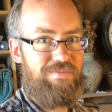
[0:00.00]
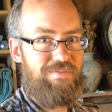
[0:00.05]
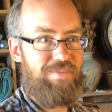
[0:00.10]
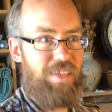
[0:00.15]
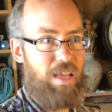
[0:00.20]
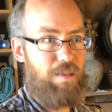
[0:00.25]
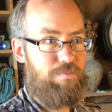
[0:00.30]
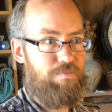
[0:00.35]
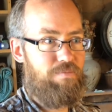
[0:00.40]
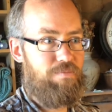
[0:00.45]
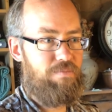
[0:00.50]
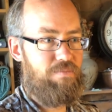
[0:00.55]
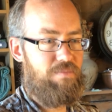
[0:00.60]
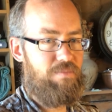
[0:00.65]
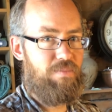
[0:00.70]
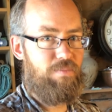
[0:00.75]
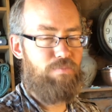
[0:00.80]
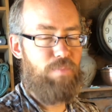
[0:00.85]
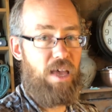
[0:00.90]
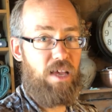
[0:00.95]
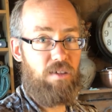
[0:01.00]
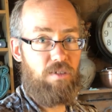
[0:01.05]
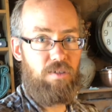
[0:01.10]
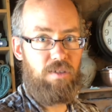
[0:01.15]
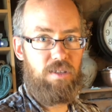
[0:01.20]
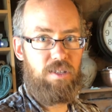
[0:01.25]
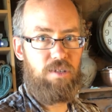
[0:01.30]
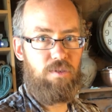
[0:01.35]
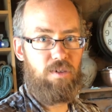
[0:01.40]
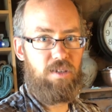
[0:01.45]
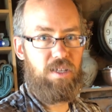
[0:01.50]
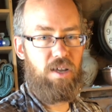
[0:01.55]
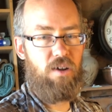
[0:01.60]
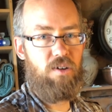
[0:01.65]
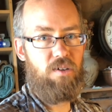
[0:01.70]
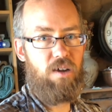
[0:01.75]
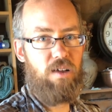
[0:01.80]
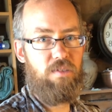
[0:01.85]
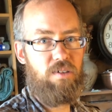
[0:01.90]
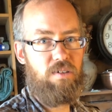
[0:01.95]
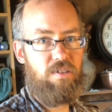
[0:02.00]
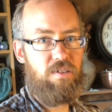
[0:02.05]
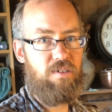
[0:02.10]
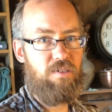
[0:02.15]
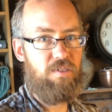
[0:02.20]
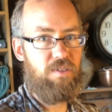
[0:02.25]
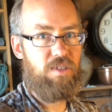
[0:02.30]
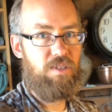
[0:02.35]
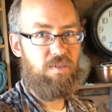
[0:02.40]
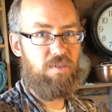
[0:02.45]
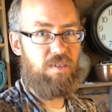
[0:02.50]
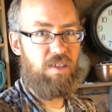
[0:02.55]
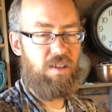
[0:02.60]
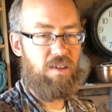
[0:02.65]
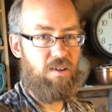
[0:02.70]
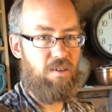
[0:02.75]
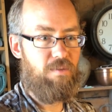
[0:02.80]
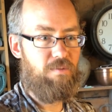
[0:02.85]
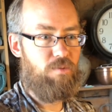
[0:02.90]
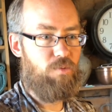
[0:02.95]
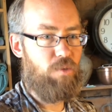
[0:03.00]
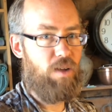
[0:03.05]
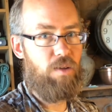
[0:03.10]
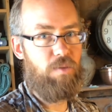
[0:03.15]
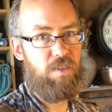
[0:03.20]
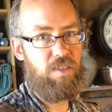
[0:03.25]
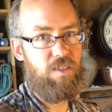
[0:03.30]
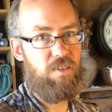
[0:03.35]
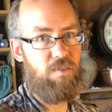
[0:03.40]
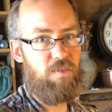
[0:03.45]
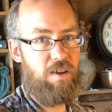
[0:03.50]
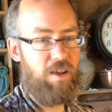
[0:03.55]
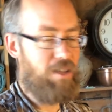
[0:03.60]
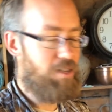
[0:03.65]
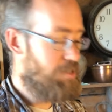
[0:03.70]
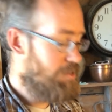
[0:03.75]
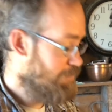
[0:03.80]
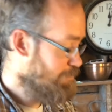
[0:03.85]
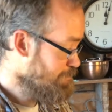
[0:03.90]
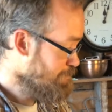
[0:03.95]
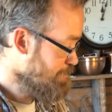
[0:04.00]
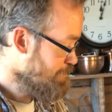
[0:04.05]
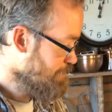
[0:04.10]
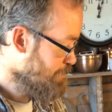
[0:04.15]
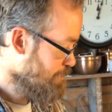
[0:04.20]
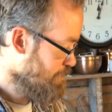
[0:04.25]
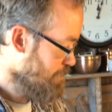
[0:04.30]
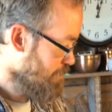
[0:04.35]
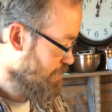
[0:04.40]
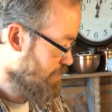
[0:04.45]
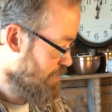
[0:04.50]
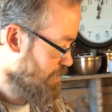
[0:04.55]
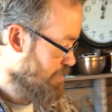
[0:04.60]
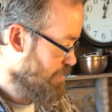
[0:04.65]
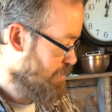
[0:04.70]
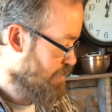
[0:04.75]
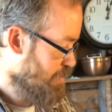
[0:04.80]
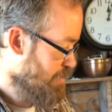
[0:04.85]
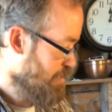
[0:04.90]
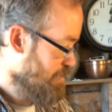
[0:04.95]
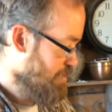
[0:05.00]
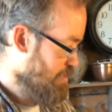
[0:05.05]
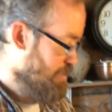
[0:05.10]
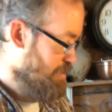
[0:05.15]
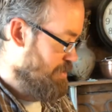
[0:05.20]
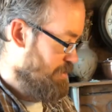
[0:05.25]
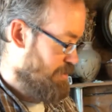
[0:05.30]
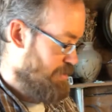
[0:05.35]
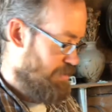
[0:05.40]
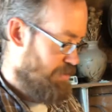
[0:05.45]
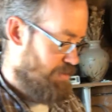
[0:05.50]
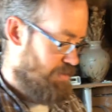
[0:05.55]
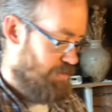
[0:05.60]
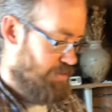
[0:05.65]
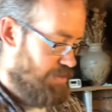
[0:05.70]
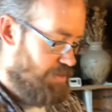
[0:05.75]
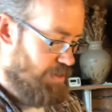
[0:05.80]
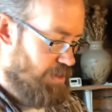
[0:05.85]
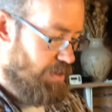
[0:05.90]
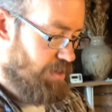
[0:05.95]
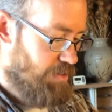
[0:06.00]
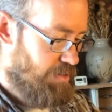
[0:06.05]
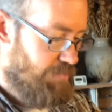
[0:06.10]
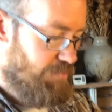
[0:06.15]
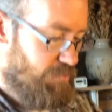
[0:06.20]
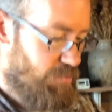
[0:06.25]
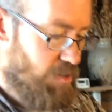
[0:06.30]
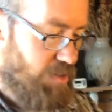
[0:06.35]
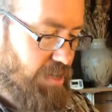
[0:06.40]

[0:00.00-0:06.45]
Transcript: like pickles or sauerkraut that you're used to, then you're well within the range. And for